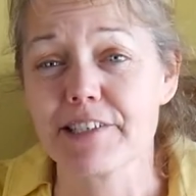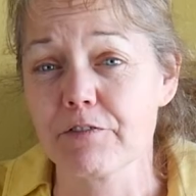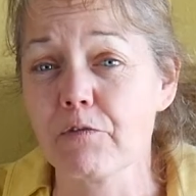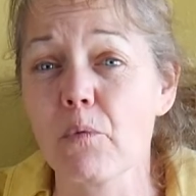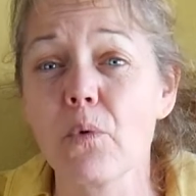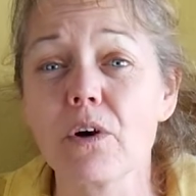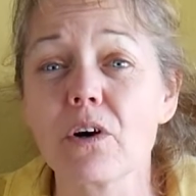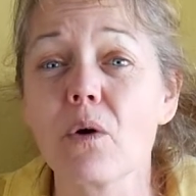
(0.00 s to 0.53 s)
if
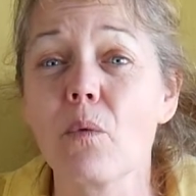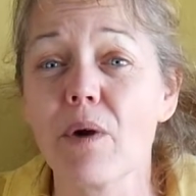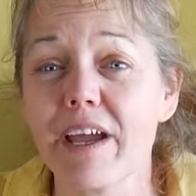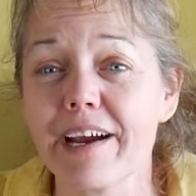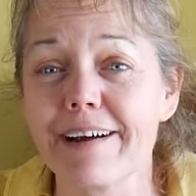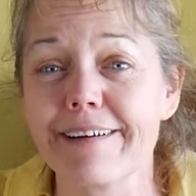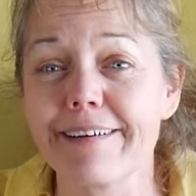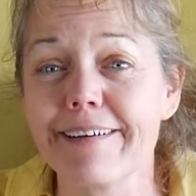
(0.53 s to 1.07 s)
we're
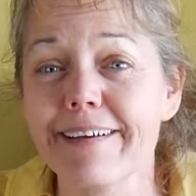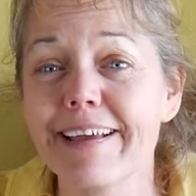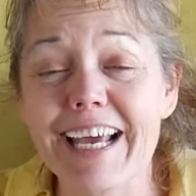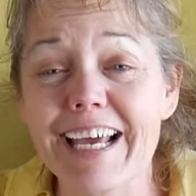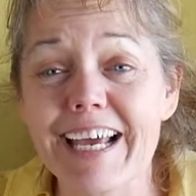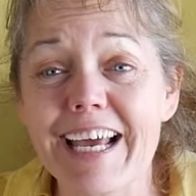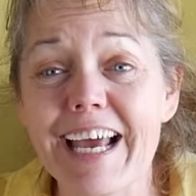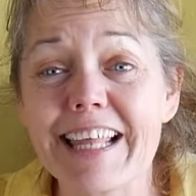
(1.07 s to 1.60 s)
aware.
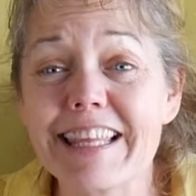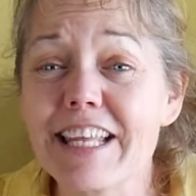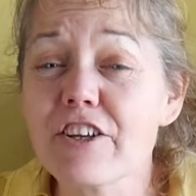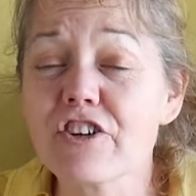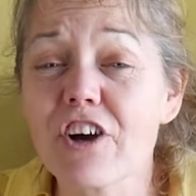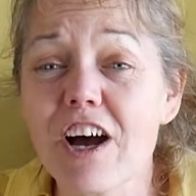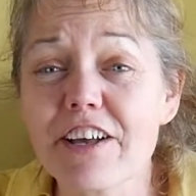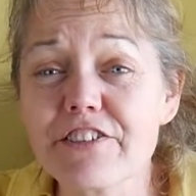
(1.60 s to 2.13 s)
And then
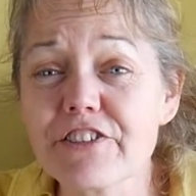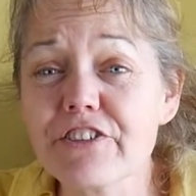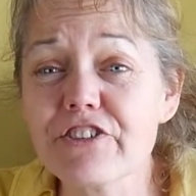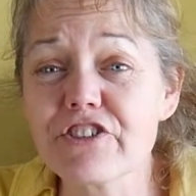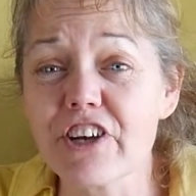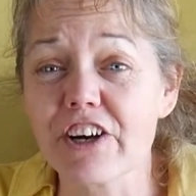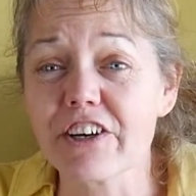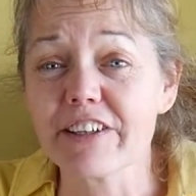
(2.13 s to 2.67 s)
you're also
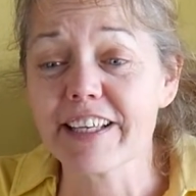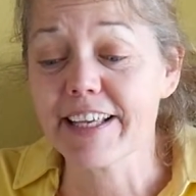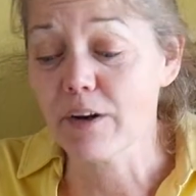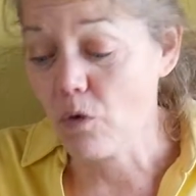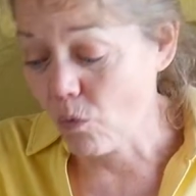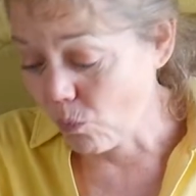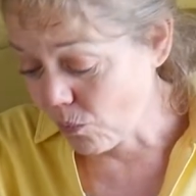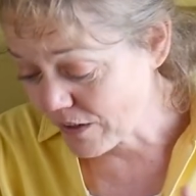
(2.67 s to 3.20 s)
juggling
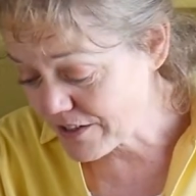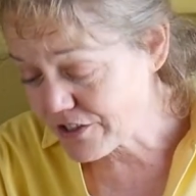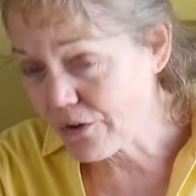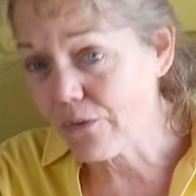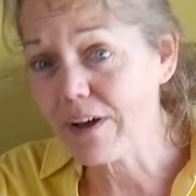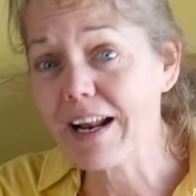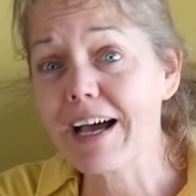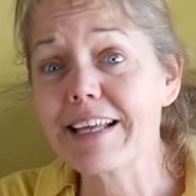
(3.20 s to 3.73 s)
what's
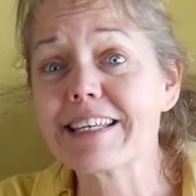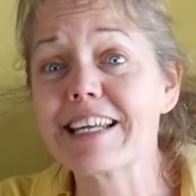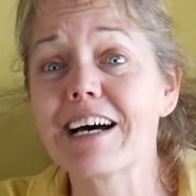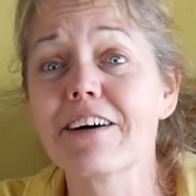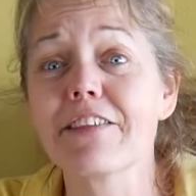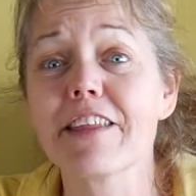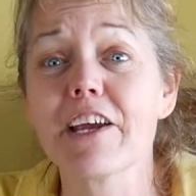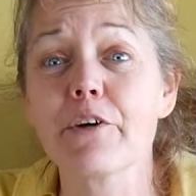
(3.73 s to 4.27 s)
going on
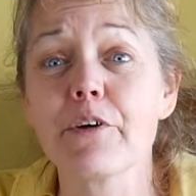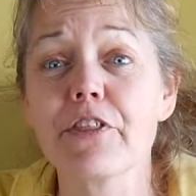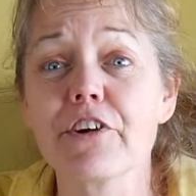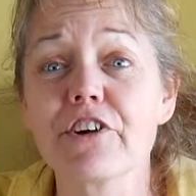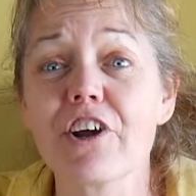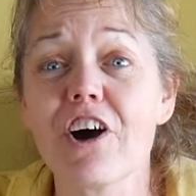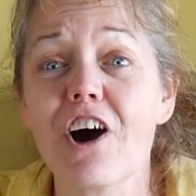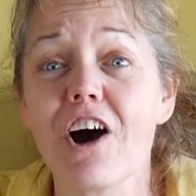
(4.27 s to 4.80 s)
down there with your
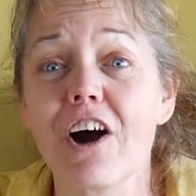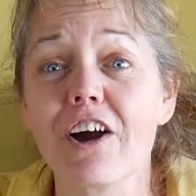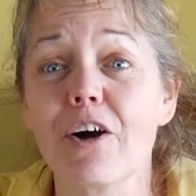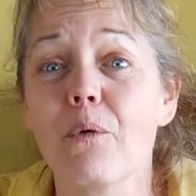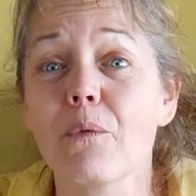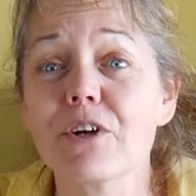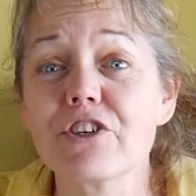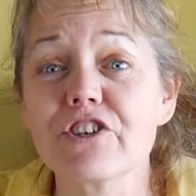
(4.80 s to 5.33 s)
dog.
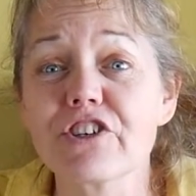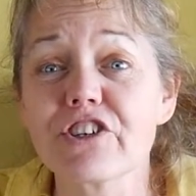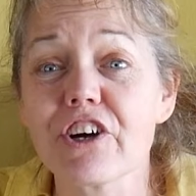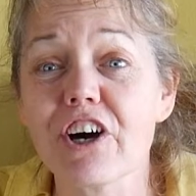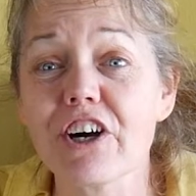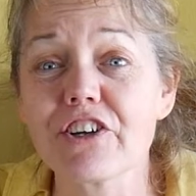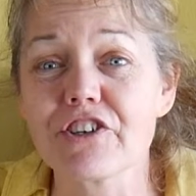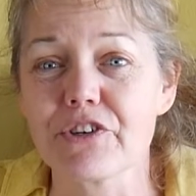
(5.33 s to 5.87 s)
What's your
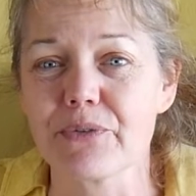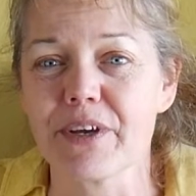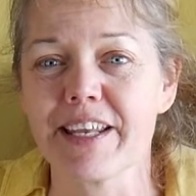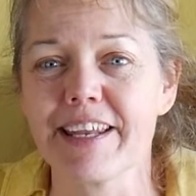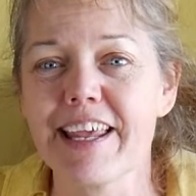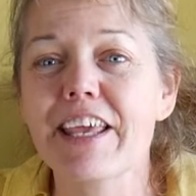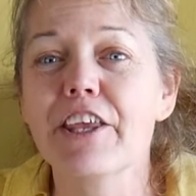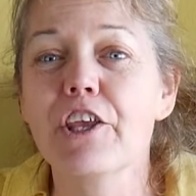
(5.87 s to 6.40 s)
dog
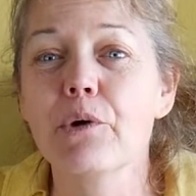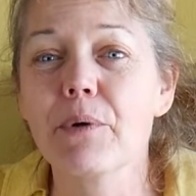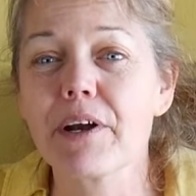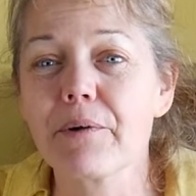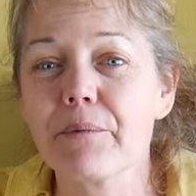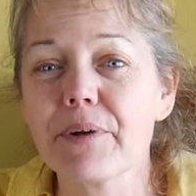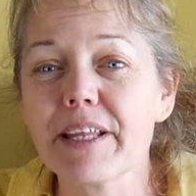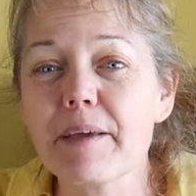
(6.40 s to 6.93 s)
doing? You want
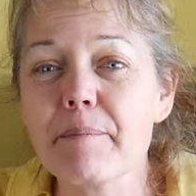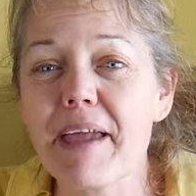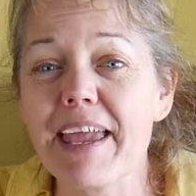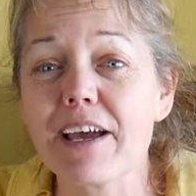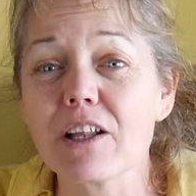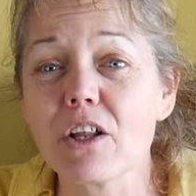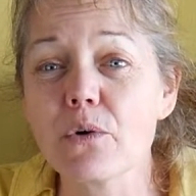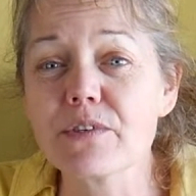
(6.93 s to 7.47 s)
to really pay
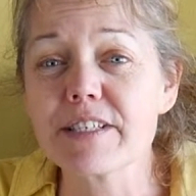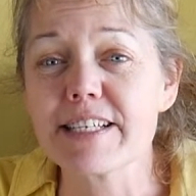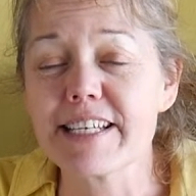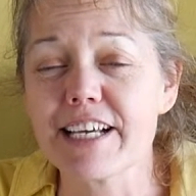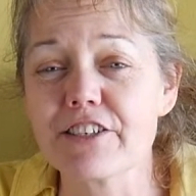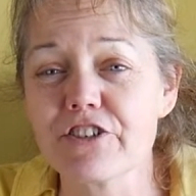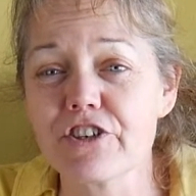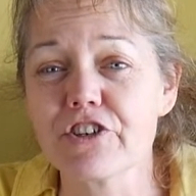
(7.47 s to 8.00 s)
close
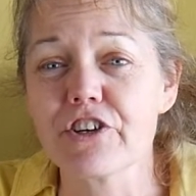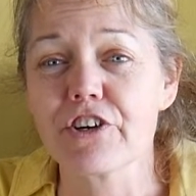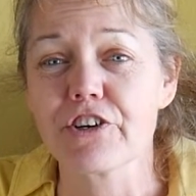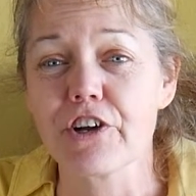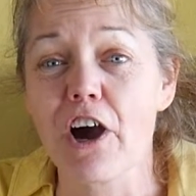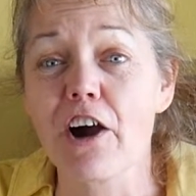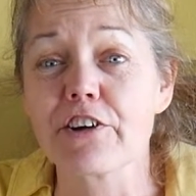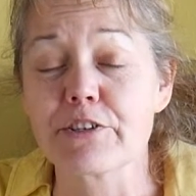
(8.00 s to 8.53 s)
attention to your
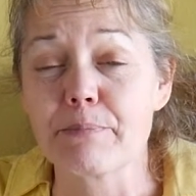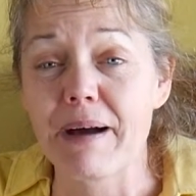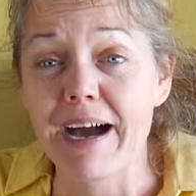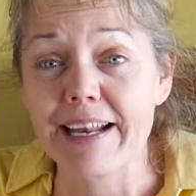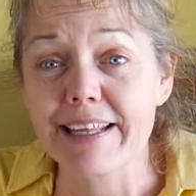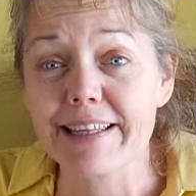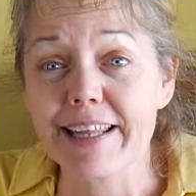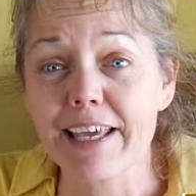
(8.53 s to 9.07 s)
dog's
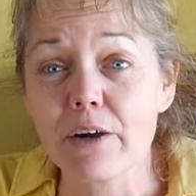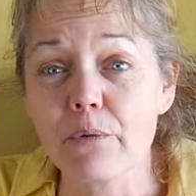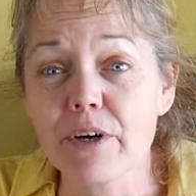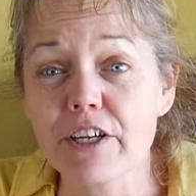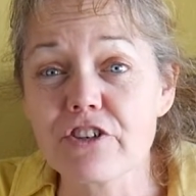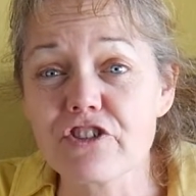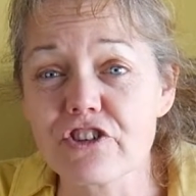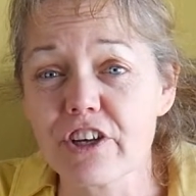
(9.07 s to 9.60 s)
body
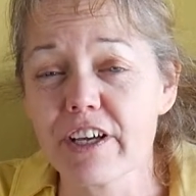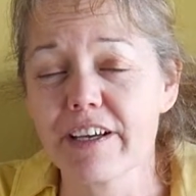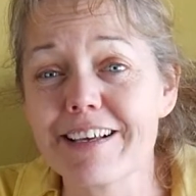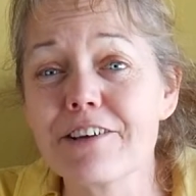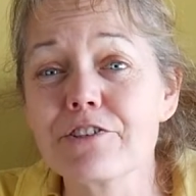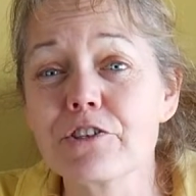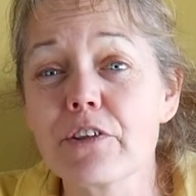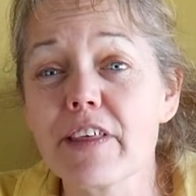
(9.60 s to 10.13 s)
language,
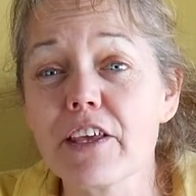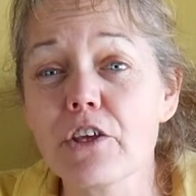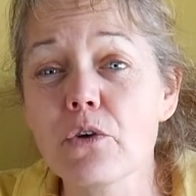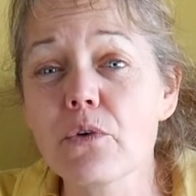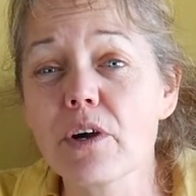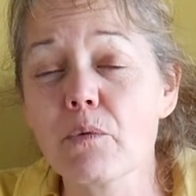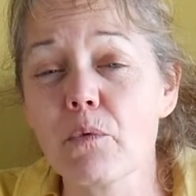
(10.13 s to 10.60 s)
so that you can